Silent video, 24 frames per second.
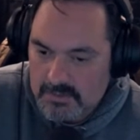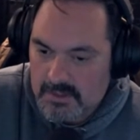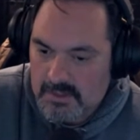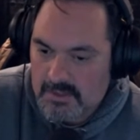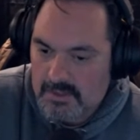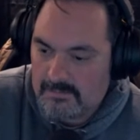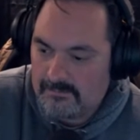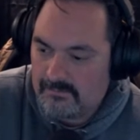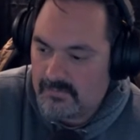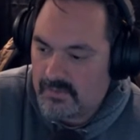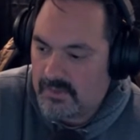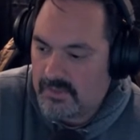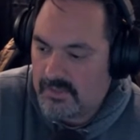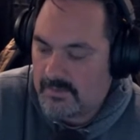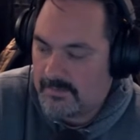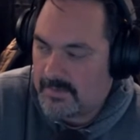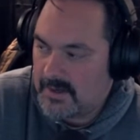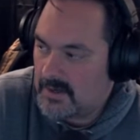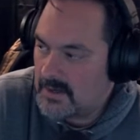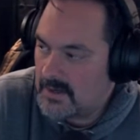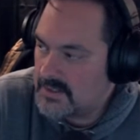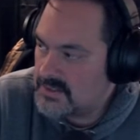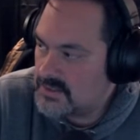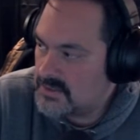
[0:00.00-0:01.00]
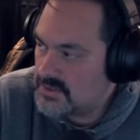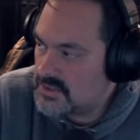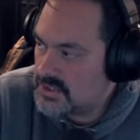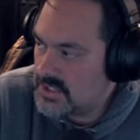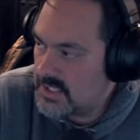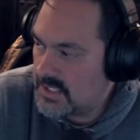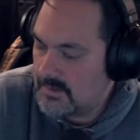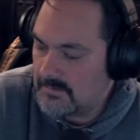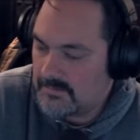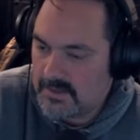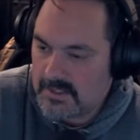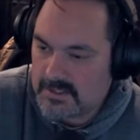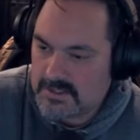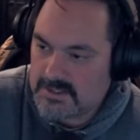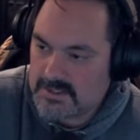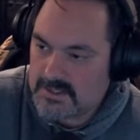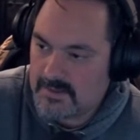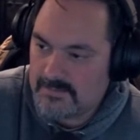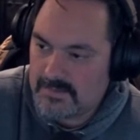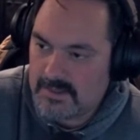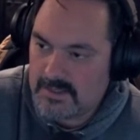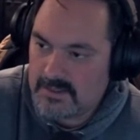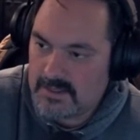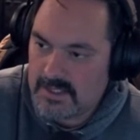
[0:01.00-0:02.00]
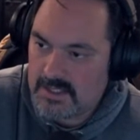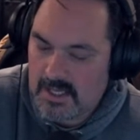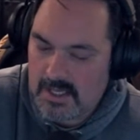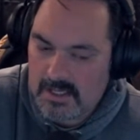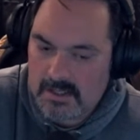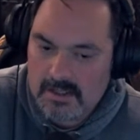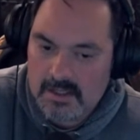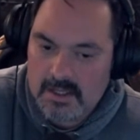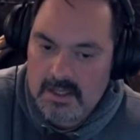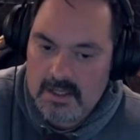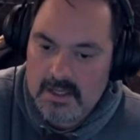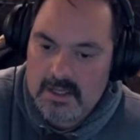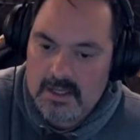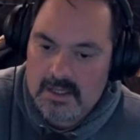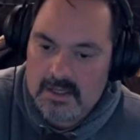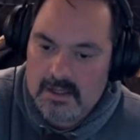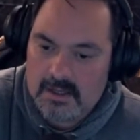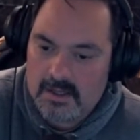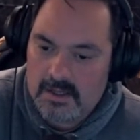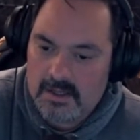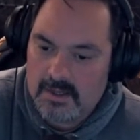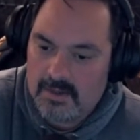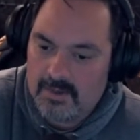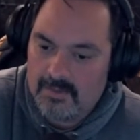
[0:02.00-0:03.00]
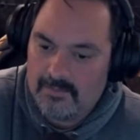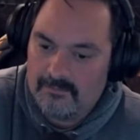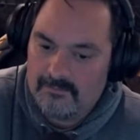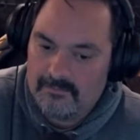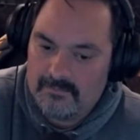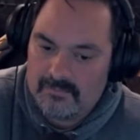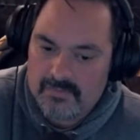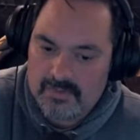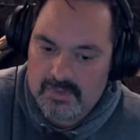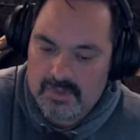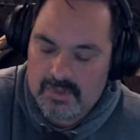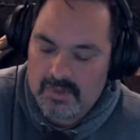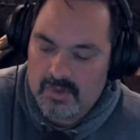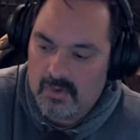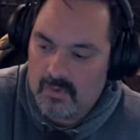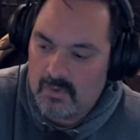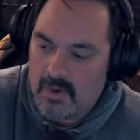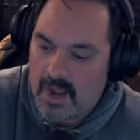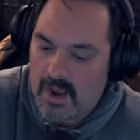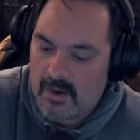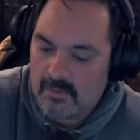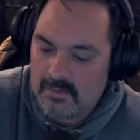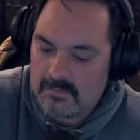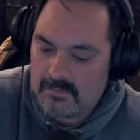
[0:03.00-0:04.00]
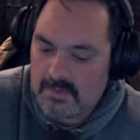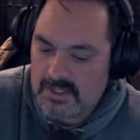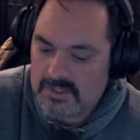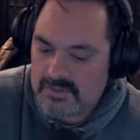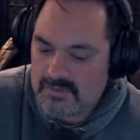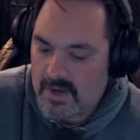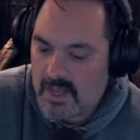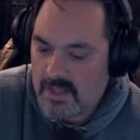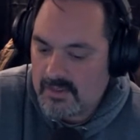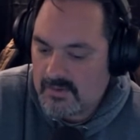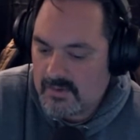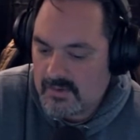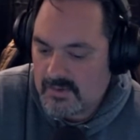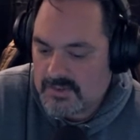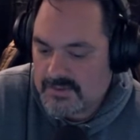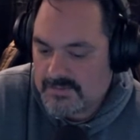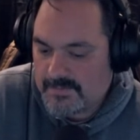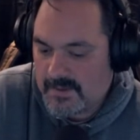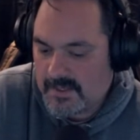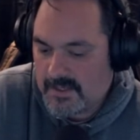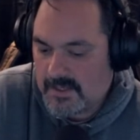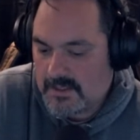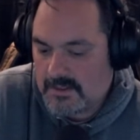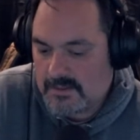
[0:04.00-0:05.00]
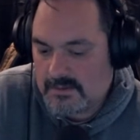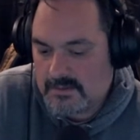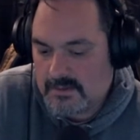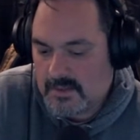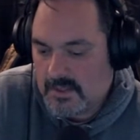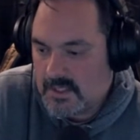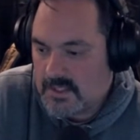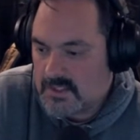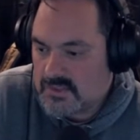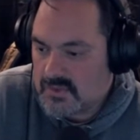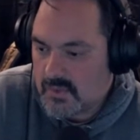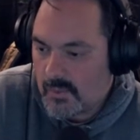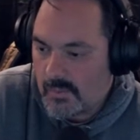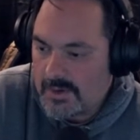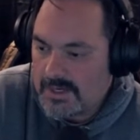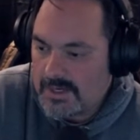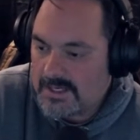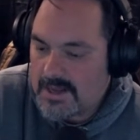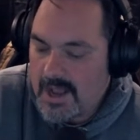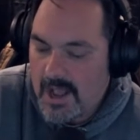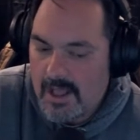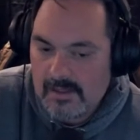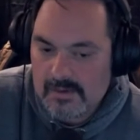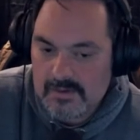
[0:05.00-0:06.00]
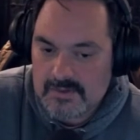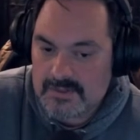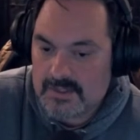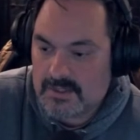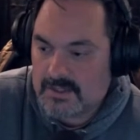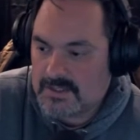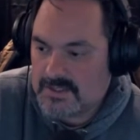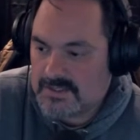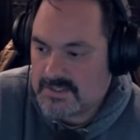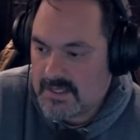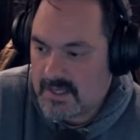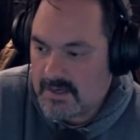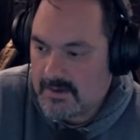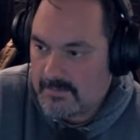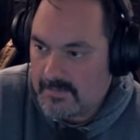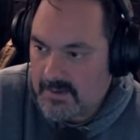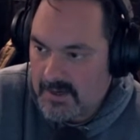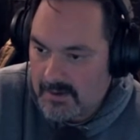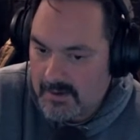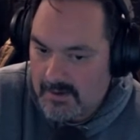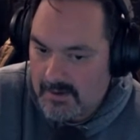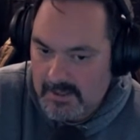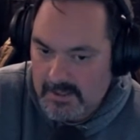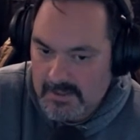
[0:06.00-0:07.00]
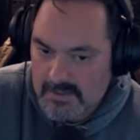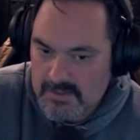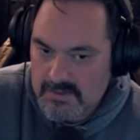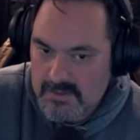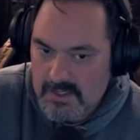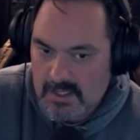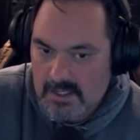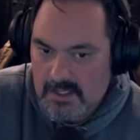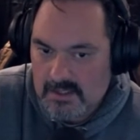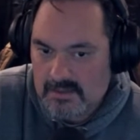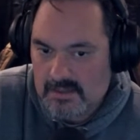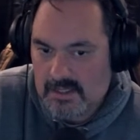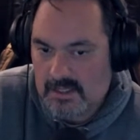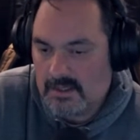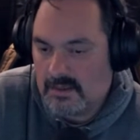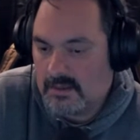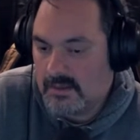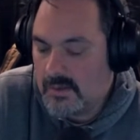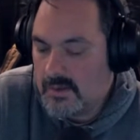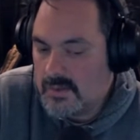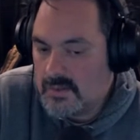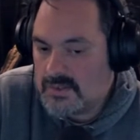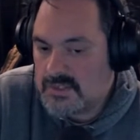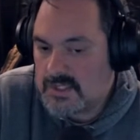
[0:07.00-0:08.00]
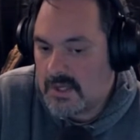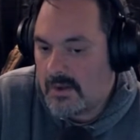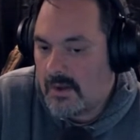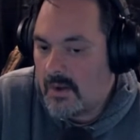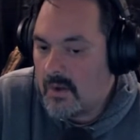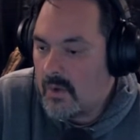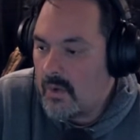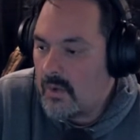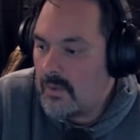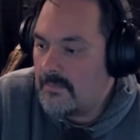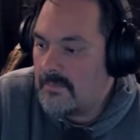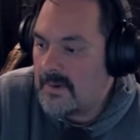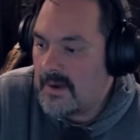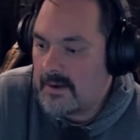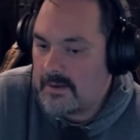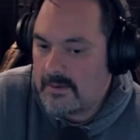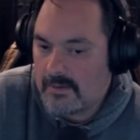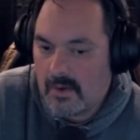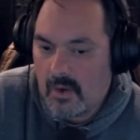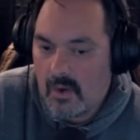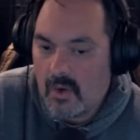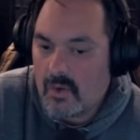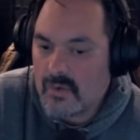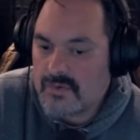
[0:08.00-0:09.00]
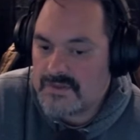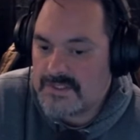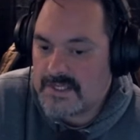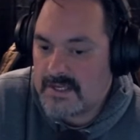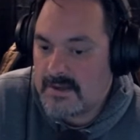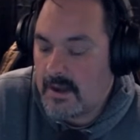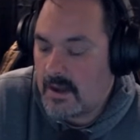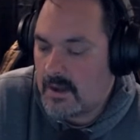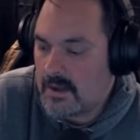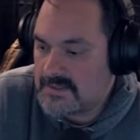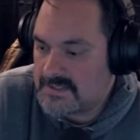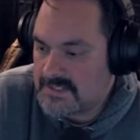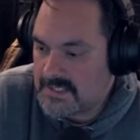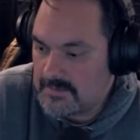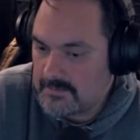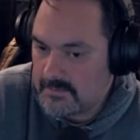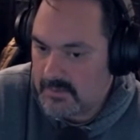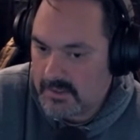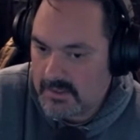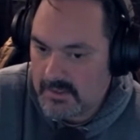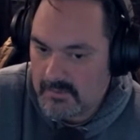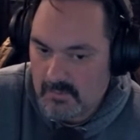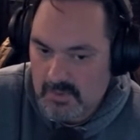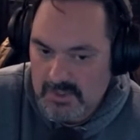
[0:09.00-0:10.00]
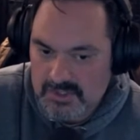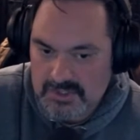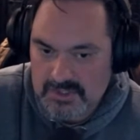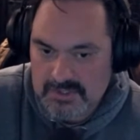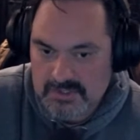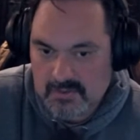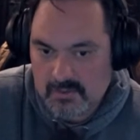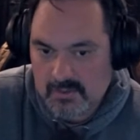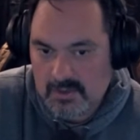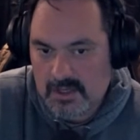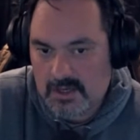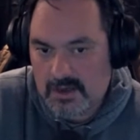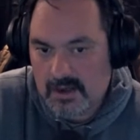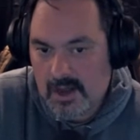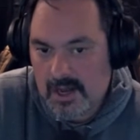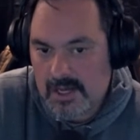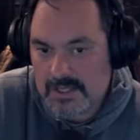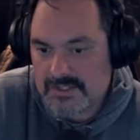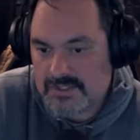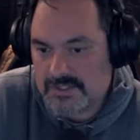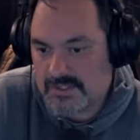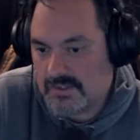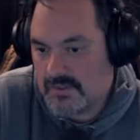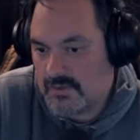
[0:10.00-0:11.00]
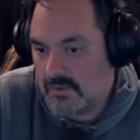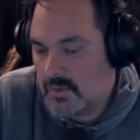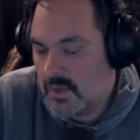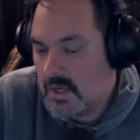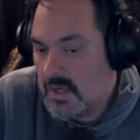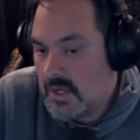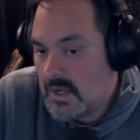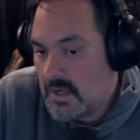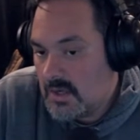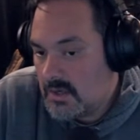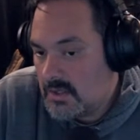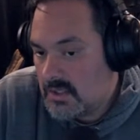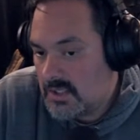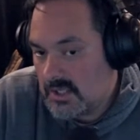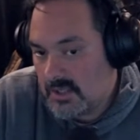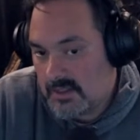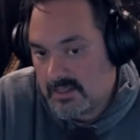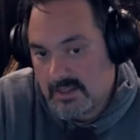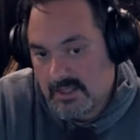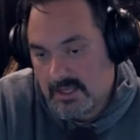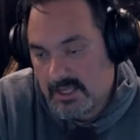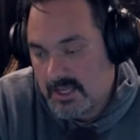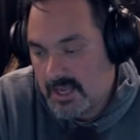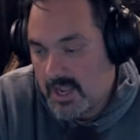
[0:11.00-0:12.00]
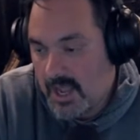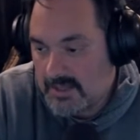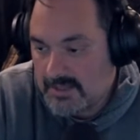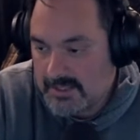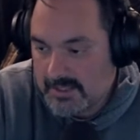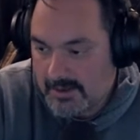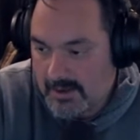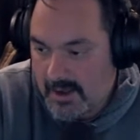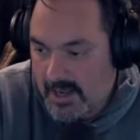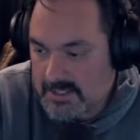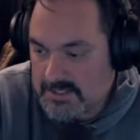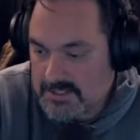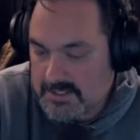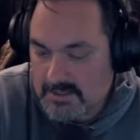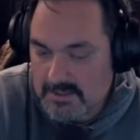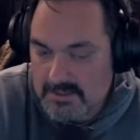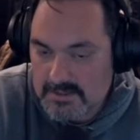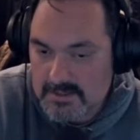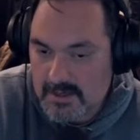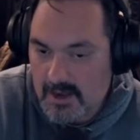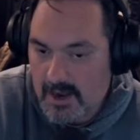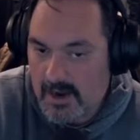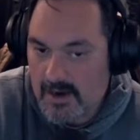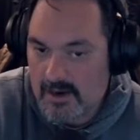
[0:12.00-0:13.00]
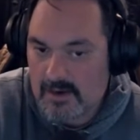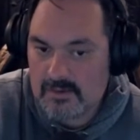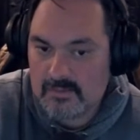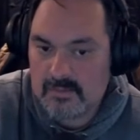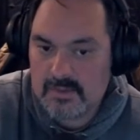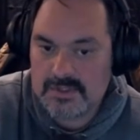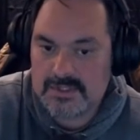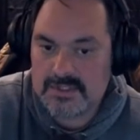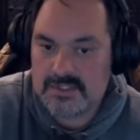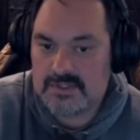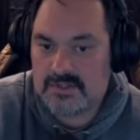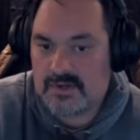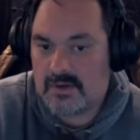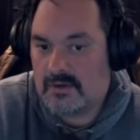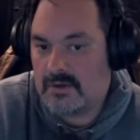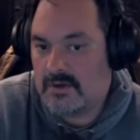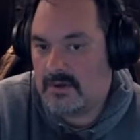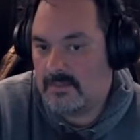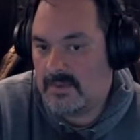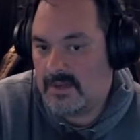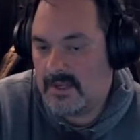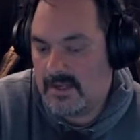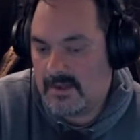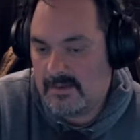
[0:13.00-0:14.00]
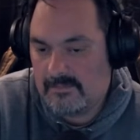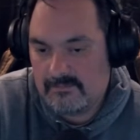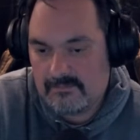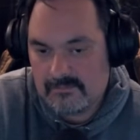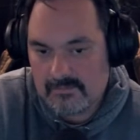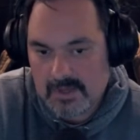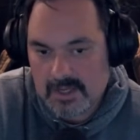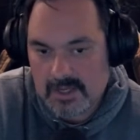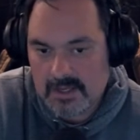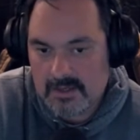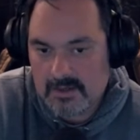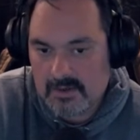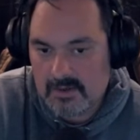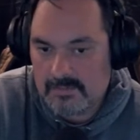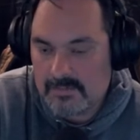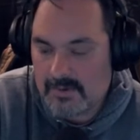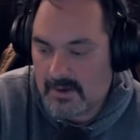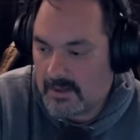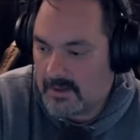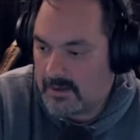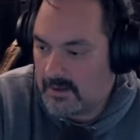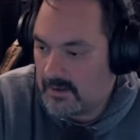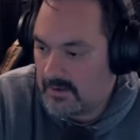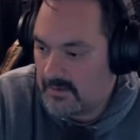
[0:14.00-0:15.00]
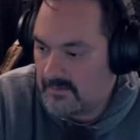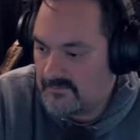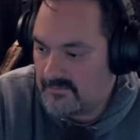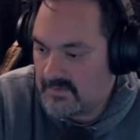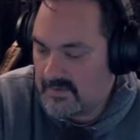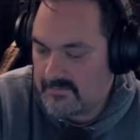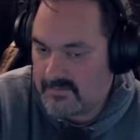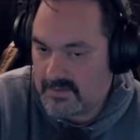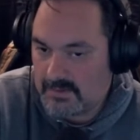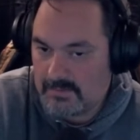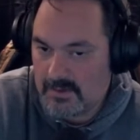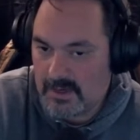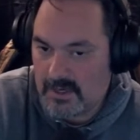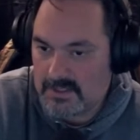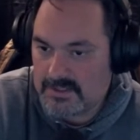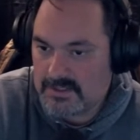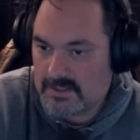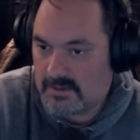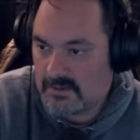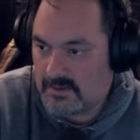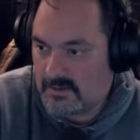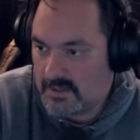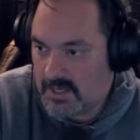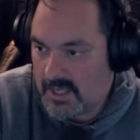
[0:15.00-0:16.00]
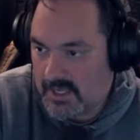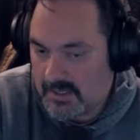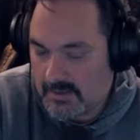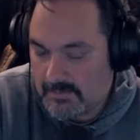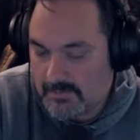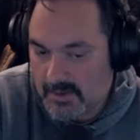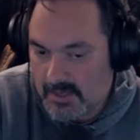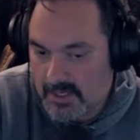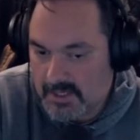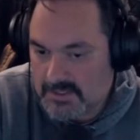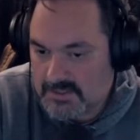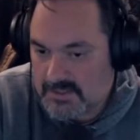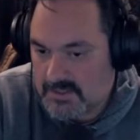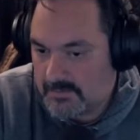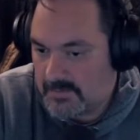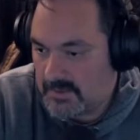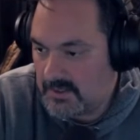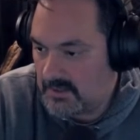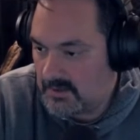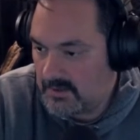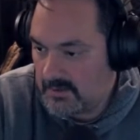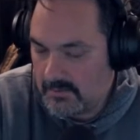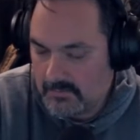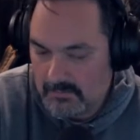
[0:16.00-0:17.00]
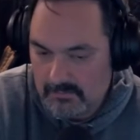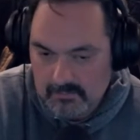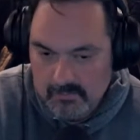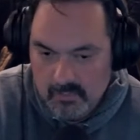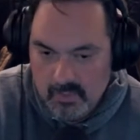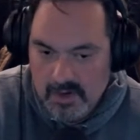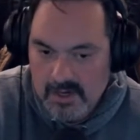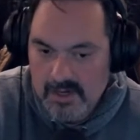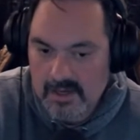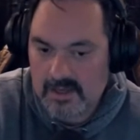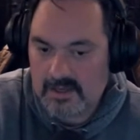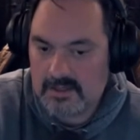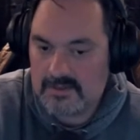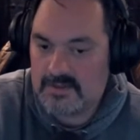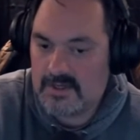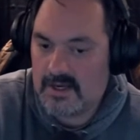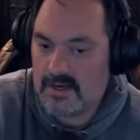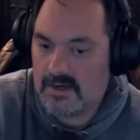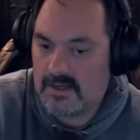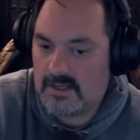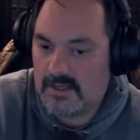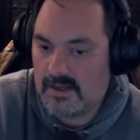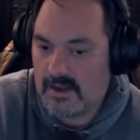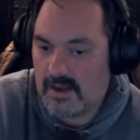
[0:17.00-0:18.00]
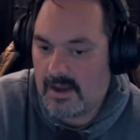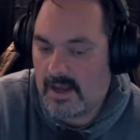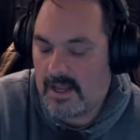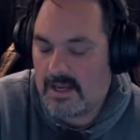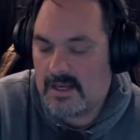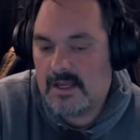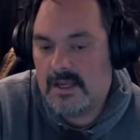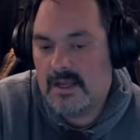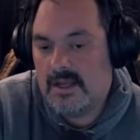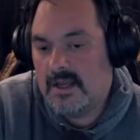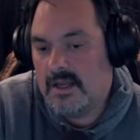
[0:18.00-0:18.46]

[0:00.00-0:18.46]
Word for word: Um, the bearings are cheap. That's something that, um, you know, I would much rather you spend $20 on a set of bearings than lose a whole whole set, uh, assembly, which is going to cost you you got the cost of the tire, which is going to be I don't know, probably 150 bucks, 180 bucks, depending on what kind of tire you got.